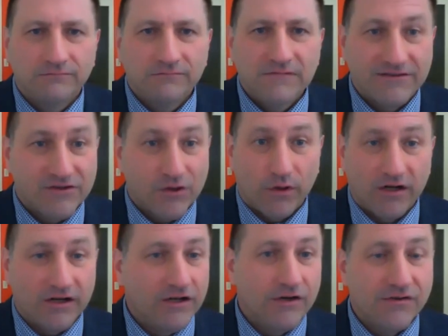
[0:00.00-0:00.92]
And so we're
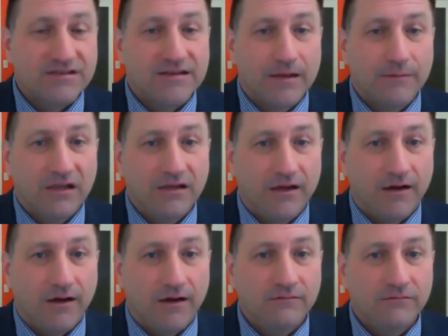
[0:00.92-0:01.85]
going to do the same thing
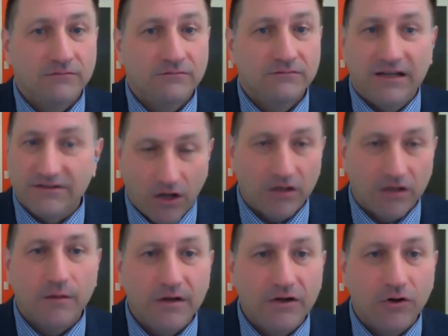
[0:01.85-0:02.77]
here. It's all going
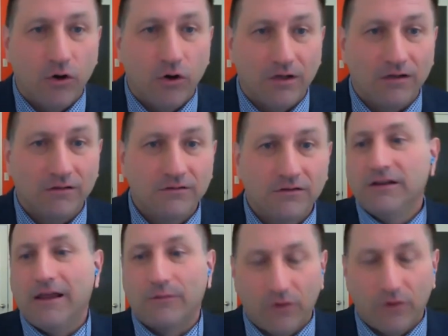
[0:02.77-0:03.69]
to be normal,
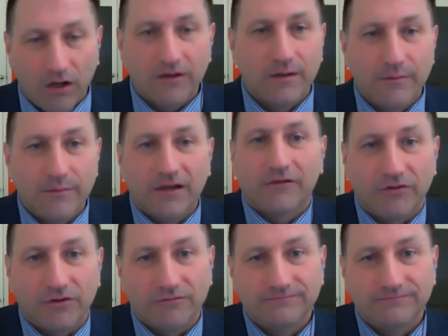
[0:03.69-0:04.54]
and we're all going to make it through.